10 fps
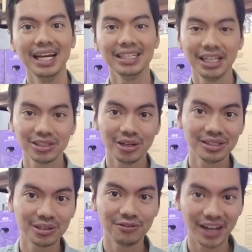She is
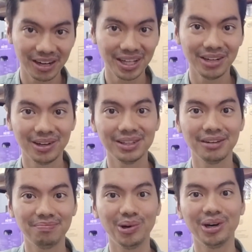also very on
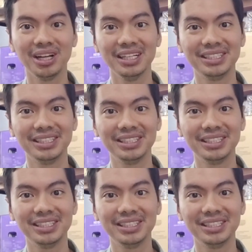the ball.